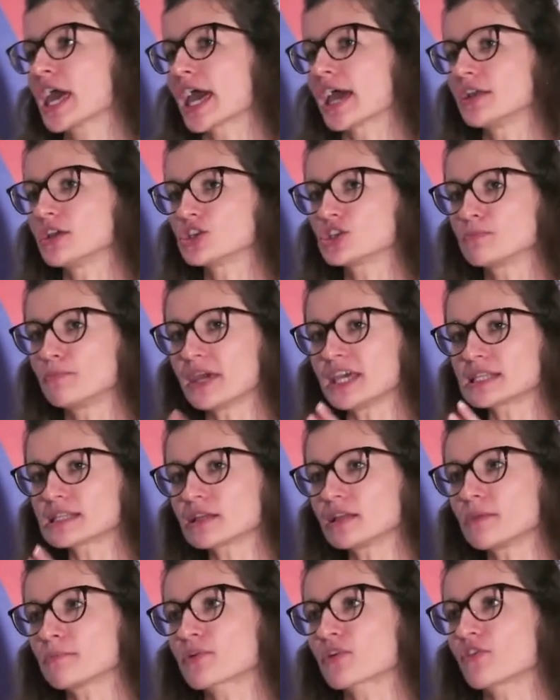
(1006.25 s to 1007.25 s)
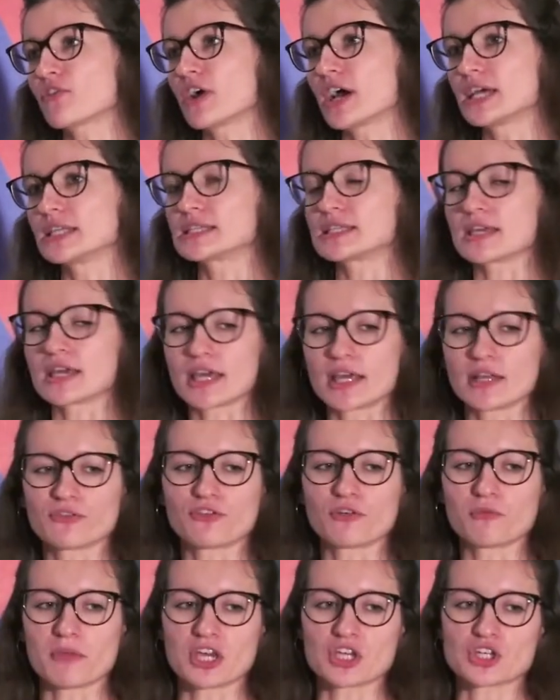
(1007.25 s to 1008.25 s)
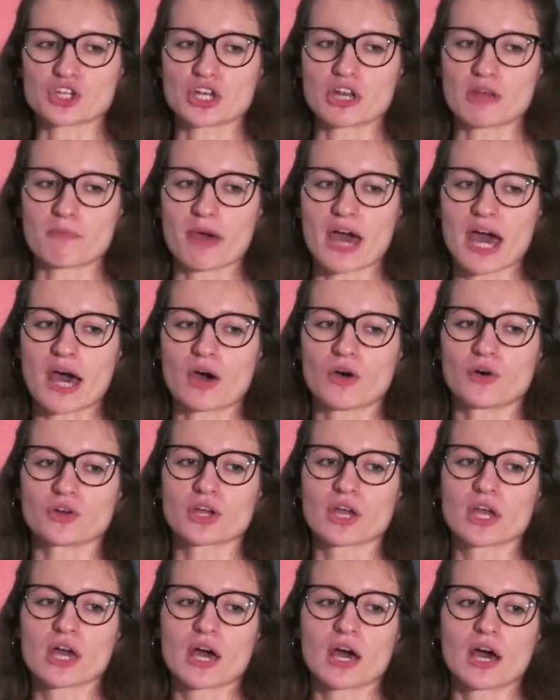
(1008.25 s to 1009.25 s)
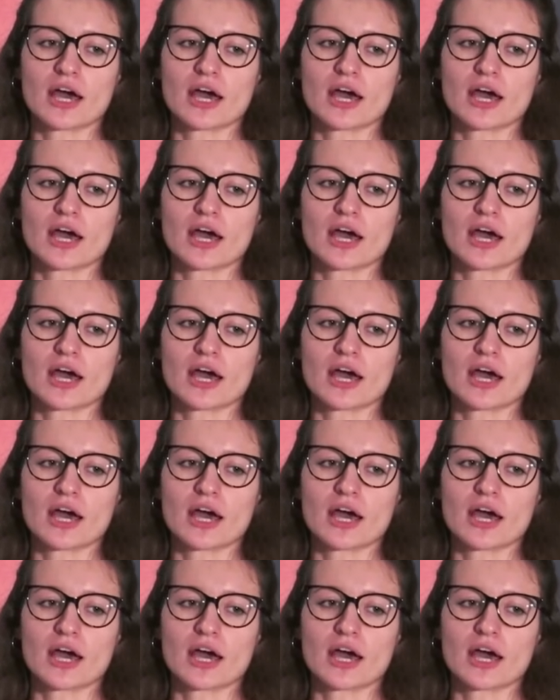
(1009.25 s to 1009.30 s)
and it basically provides the information about